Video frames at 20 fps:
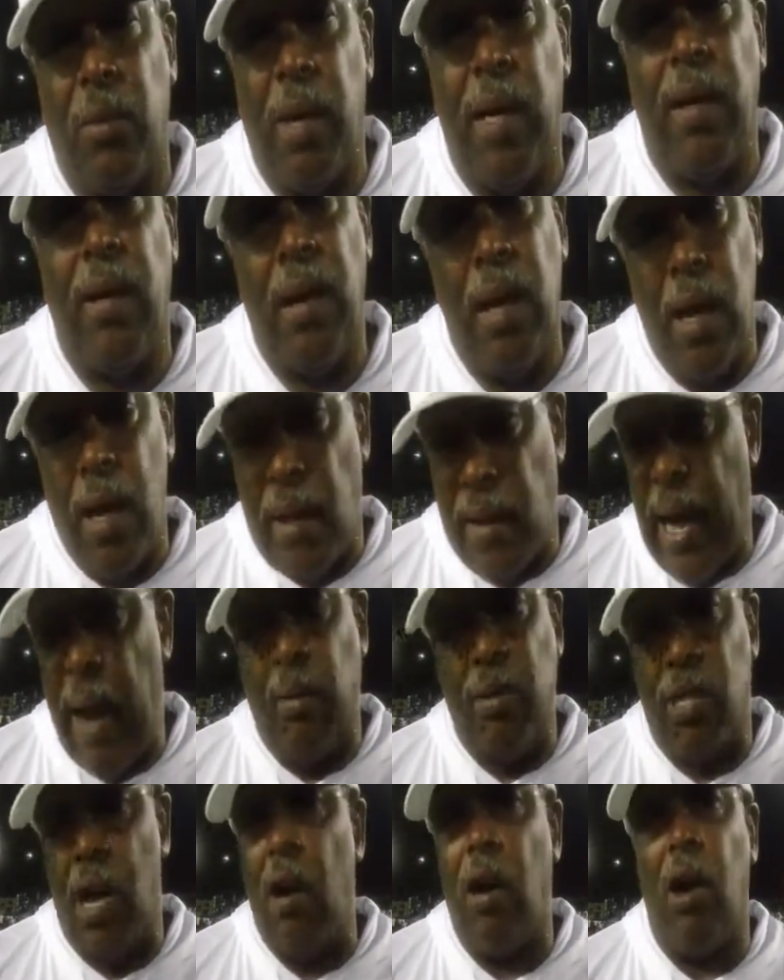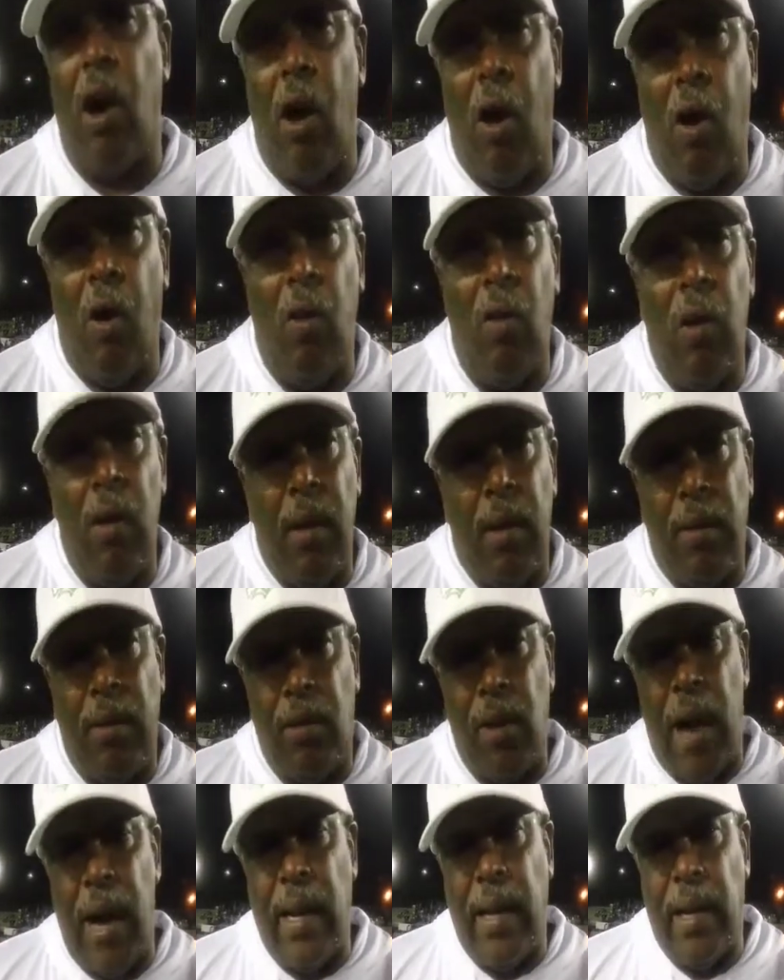week. That was our goal:
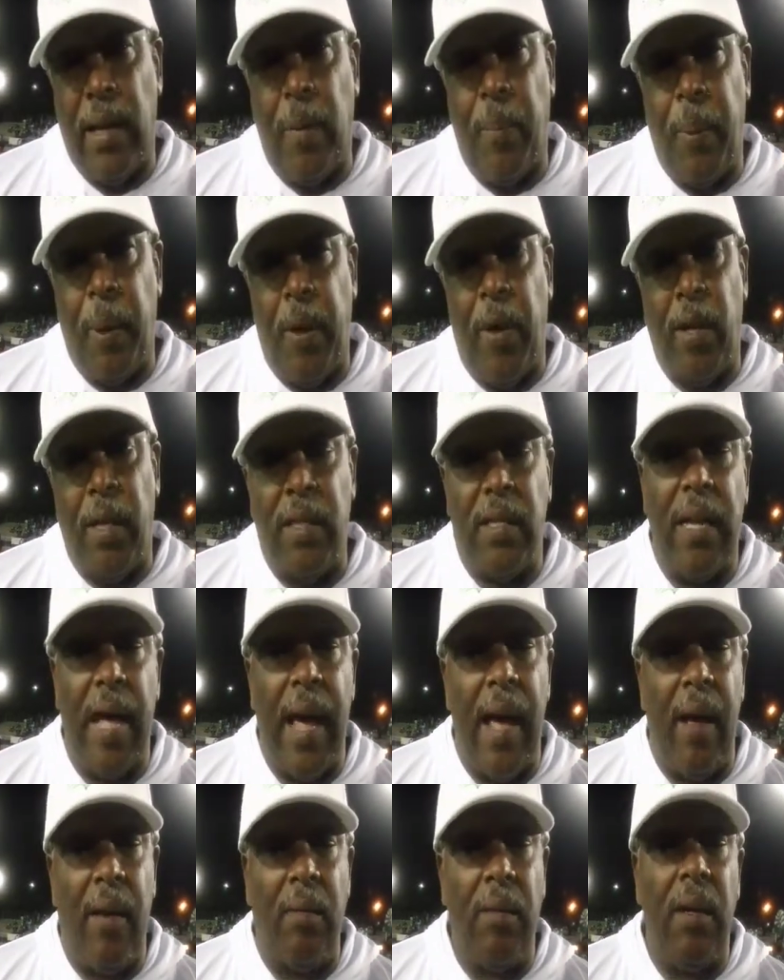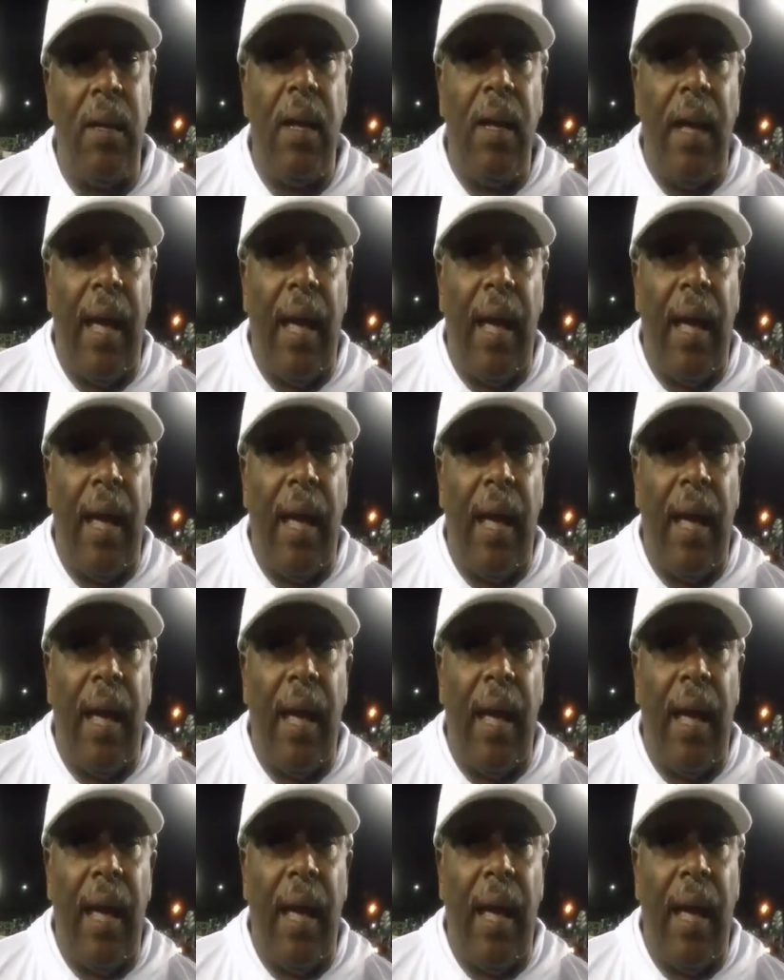try to get the penalties down